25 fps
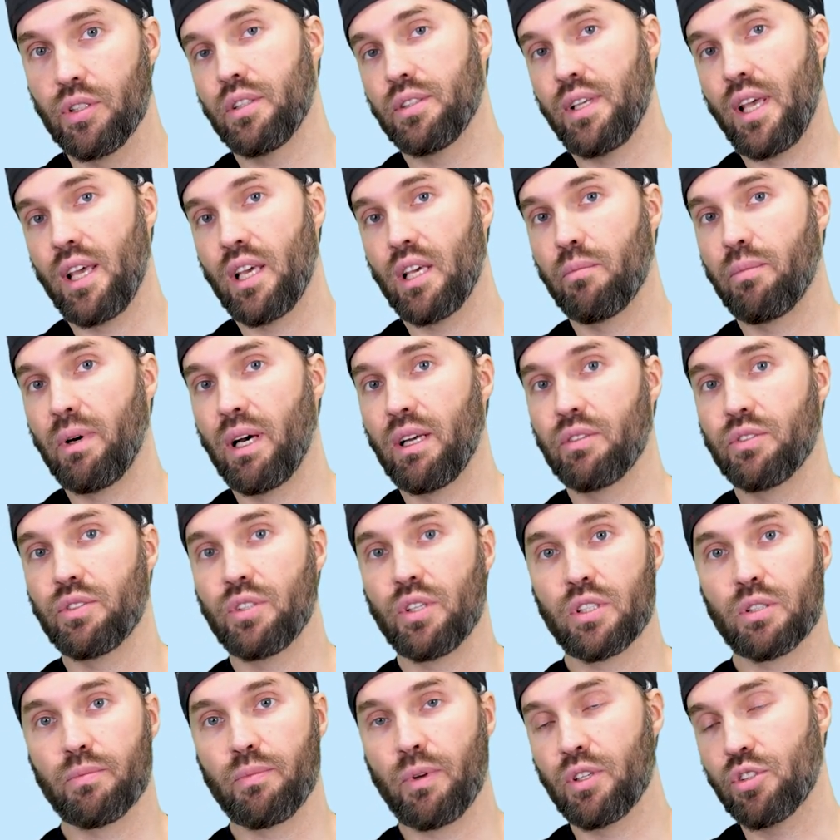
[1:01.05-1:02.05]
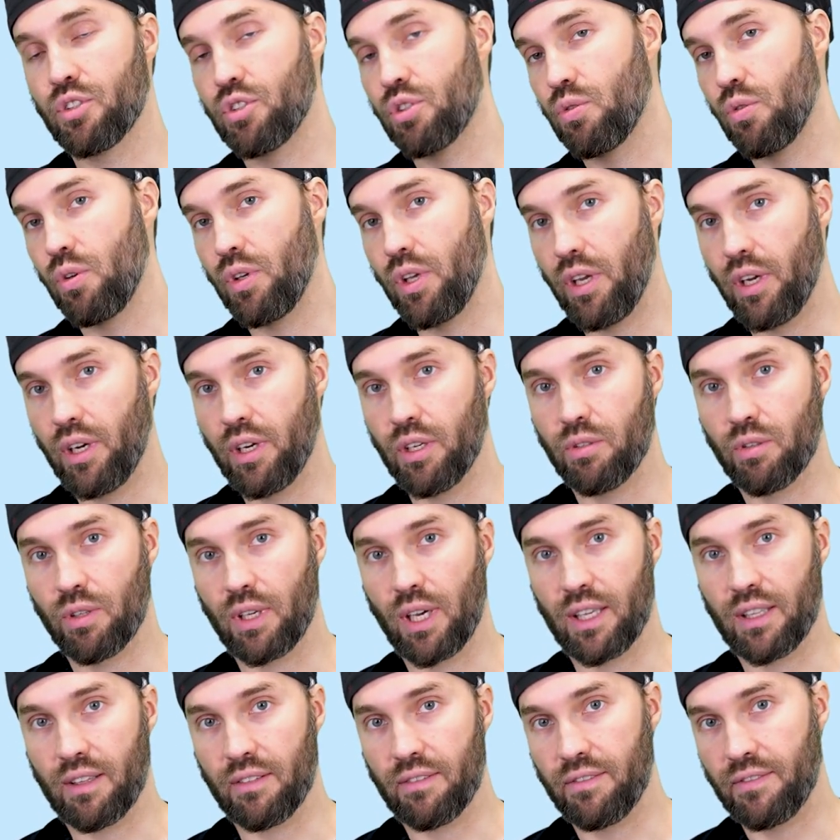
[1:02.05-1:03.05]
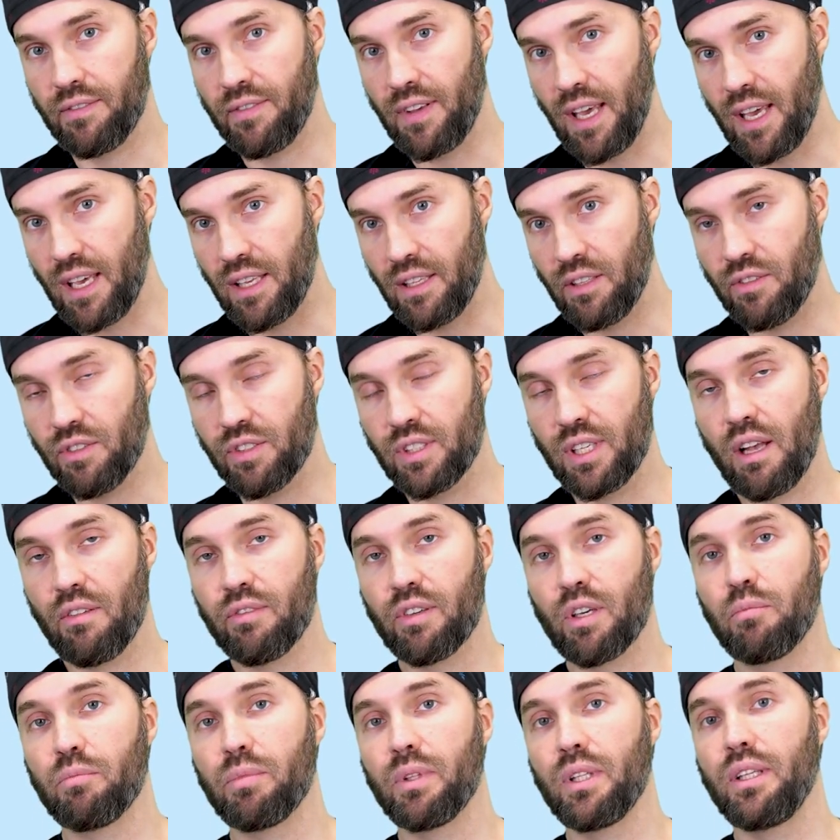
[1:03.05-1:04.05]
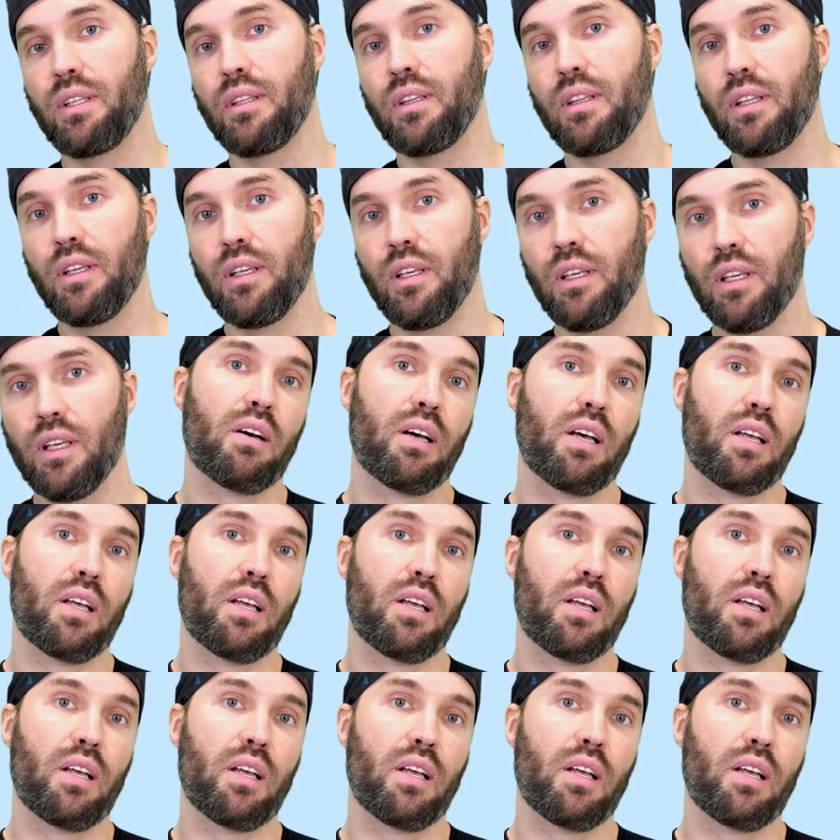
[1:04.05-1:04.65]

take about 6 months to a year to kind of fade and resolve completely.